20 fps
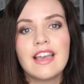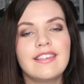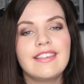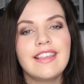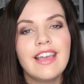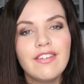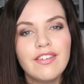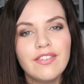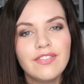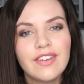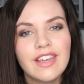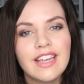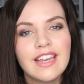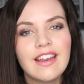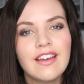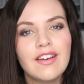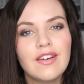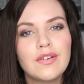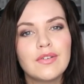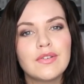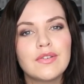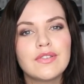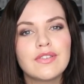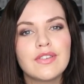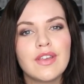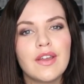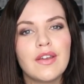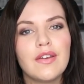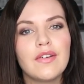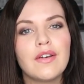Serafina
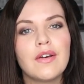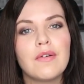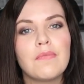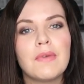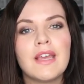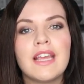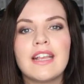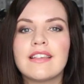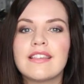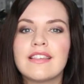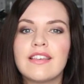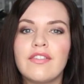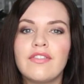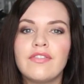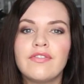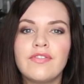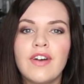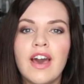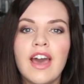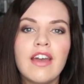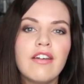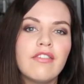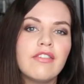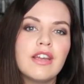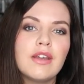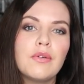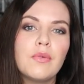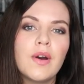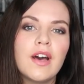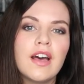also means
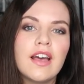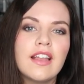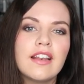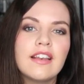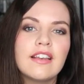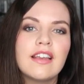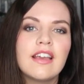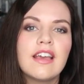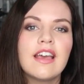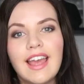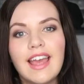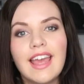fiery one.